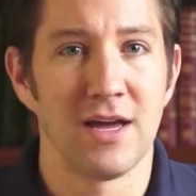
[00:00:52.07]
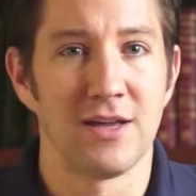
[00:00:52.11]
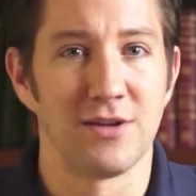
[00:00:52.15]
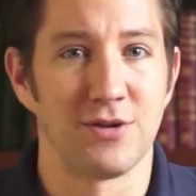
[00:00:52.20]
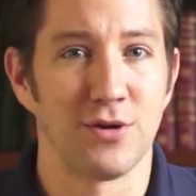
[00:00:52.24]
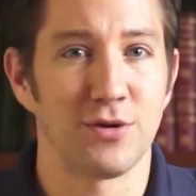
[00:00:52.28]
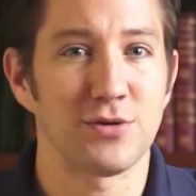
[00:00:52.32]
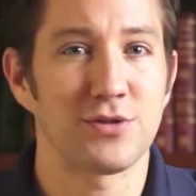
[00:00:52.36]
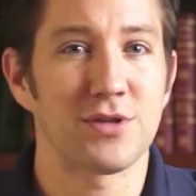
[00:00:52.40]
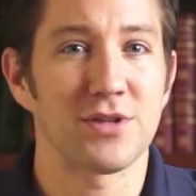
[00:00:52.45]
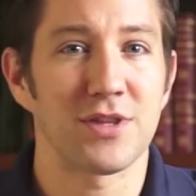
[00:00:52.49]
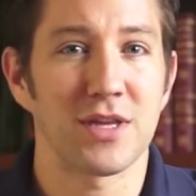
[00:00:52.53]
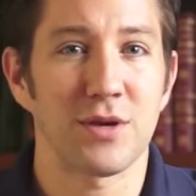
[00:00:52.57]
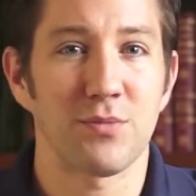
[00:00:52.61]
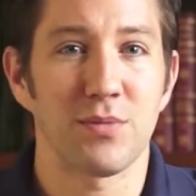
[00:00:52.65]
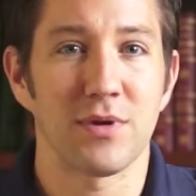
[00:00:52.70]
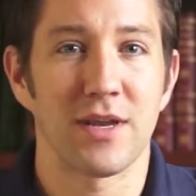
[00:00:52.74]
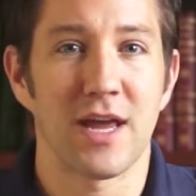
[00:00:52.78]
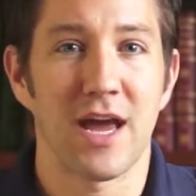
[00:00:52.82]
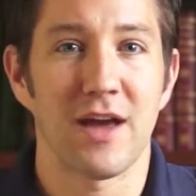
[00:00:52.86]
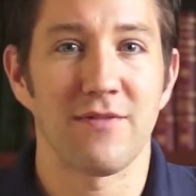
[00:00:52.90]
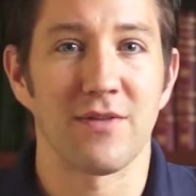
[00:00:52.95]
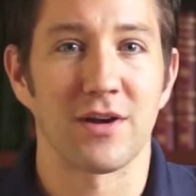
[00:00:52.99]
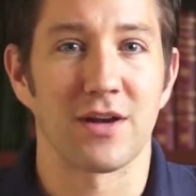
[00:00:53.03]
don't you think
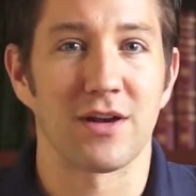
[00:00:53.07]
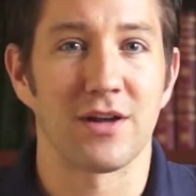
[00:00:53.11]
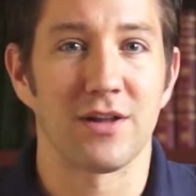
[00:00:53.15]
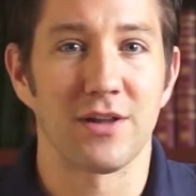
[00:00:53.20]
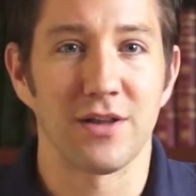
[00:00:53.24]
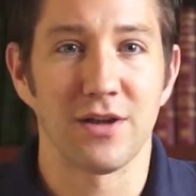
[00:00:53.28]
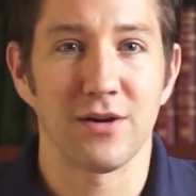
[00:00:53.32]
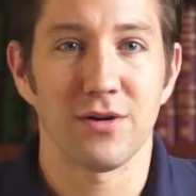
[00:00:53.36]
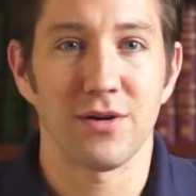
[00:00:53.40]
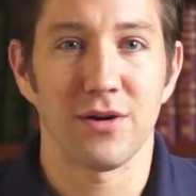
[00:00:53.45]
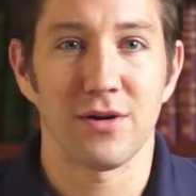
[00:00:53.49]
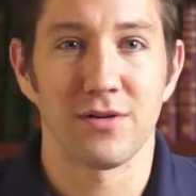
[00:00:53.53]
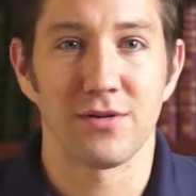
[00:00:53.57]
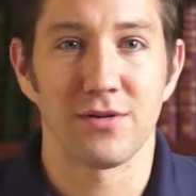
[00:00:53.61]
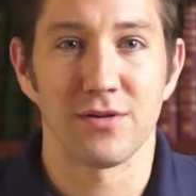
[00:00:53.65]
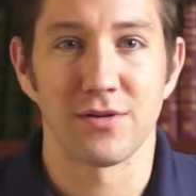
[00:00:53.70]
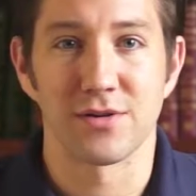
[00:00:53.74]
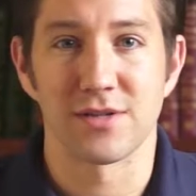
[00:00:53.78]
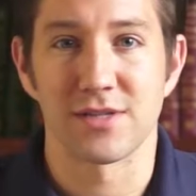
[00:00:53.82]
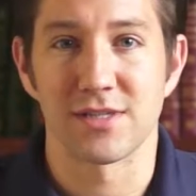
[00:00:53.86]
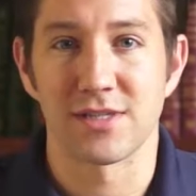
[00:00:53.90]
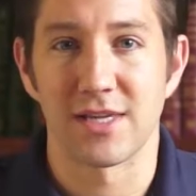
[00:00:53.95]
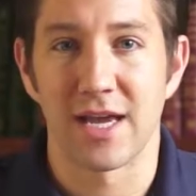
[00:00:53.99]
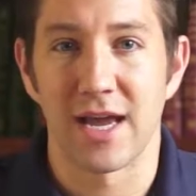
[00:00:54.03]
we'd have a clear
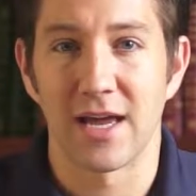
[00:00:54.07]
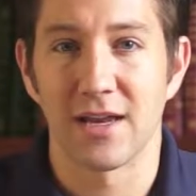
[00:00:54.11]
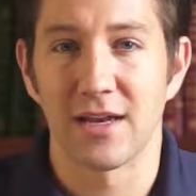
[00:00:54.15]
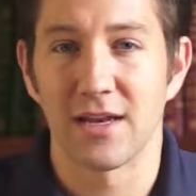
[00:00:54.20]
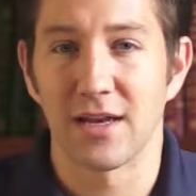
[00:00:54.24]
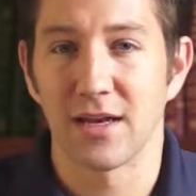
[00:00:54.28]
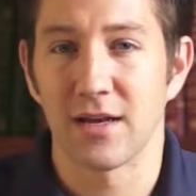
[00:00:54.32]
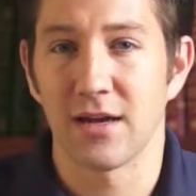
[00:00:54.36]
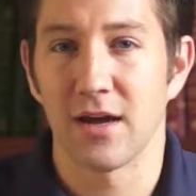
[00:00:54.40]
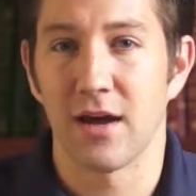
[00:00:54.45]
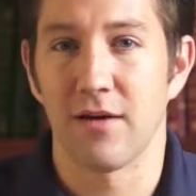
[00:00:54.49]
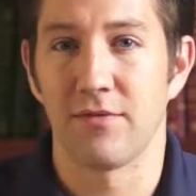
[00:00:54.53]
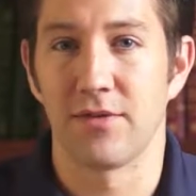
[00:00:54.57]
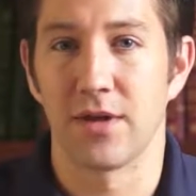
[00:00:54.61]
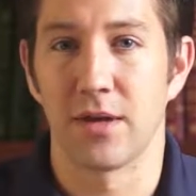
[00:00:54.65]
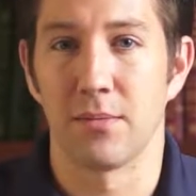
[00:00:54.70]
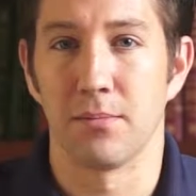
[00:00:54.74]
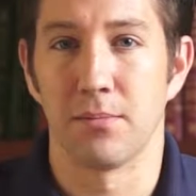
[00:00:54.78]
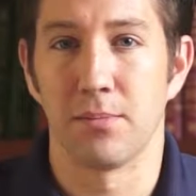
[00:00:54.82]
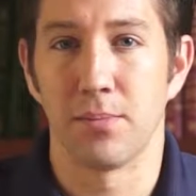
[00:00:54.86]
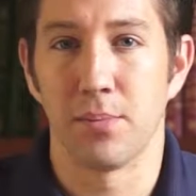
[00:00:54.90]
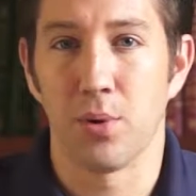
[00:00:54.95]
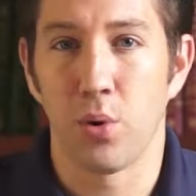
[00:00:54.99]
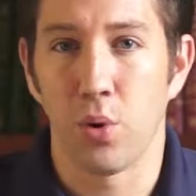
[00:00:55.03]
understanding of the
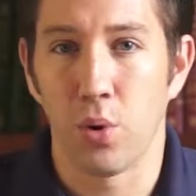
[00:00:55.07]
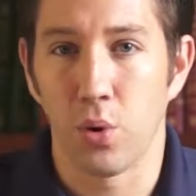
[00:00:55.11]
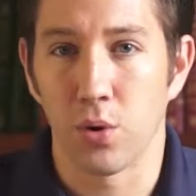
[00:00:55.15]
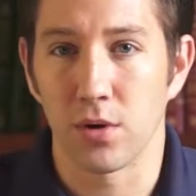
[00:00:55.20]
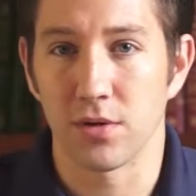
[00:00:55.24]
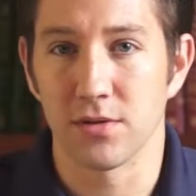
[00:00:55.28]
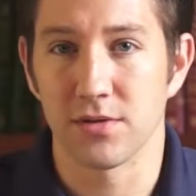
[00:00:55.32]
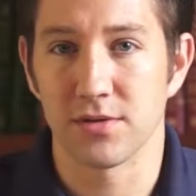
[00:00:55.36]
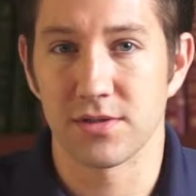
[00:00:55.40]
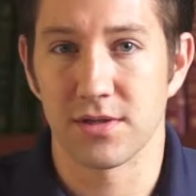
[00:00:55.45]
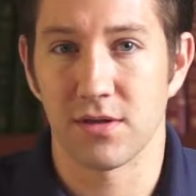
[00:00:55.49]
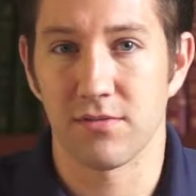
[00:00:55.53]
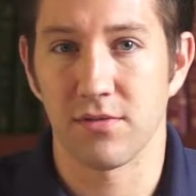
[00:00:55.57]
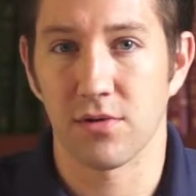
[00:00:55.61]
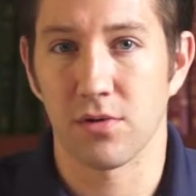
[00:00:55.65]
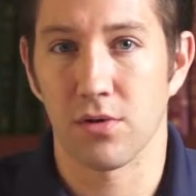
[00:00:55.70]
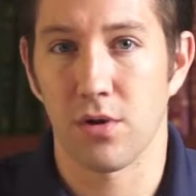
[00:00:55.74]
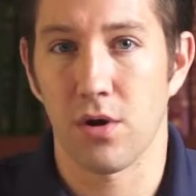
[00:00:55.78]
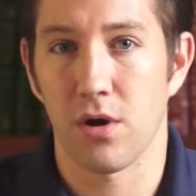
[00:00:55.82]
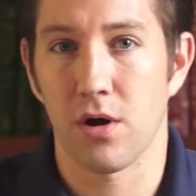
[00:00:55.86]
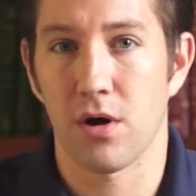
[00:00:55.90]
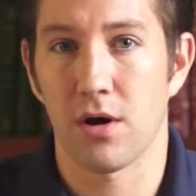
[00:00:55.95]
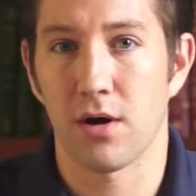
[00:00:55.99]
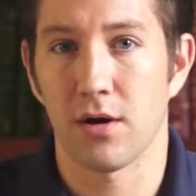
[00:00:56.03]
importance of the
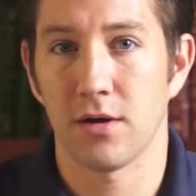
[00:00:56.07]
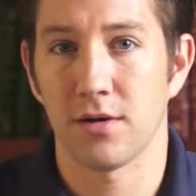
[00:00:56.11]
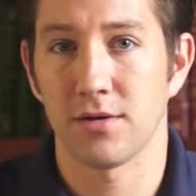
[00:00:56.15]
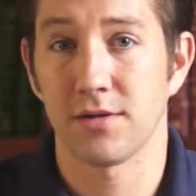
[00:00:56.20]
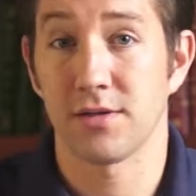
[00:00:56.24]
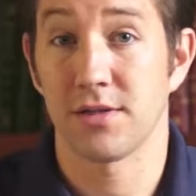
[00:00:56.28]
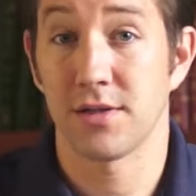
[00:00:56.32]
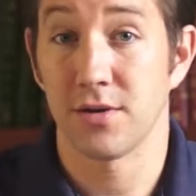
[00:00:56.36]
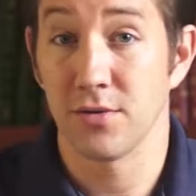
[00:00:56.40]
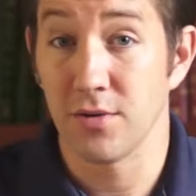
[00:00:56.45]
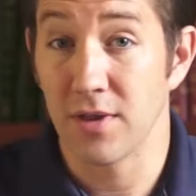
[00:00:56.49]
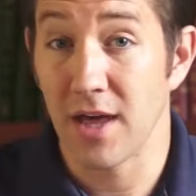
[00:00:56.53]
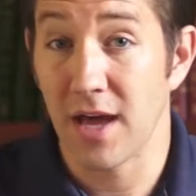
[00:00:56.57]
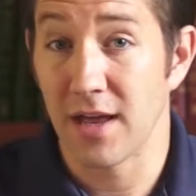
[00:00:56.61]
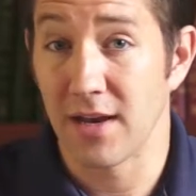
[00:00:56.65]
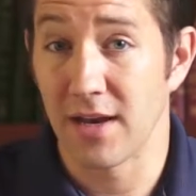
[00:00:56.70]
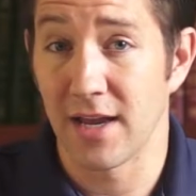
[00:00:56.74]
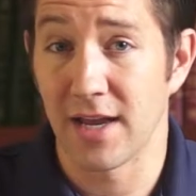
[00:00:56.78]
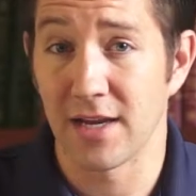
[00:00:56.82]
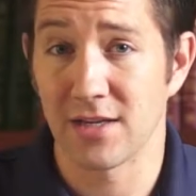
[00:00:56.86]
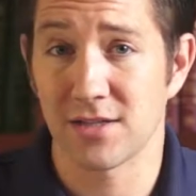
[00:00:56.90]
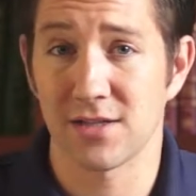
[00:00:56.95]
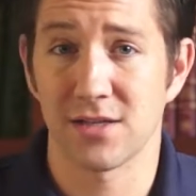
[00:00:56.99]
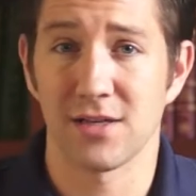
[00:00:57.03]
law to that
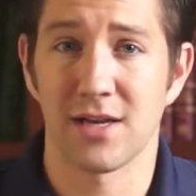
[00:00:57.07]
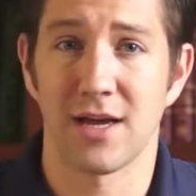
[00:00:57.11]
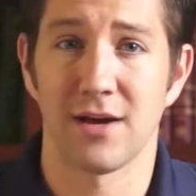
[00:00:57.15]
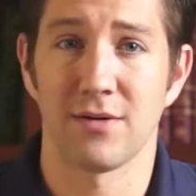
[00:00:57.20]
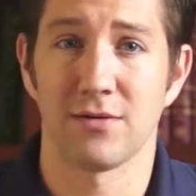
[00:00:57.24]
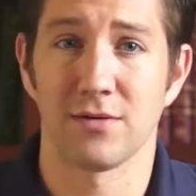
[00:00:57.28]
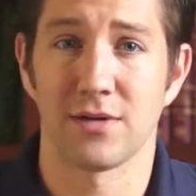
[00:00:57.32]
nation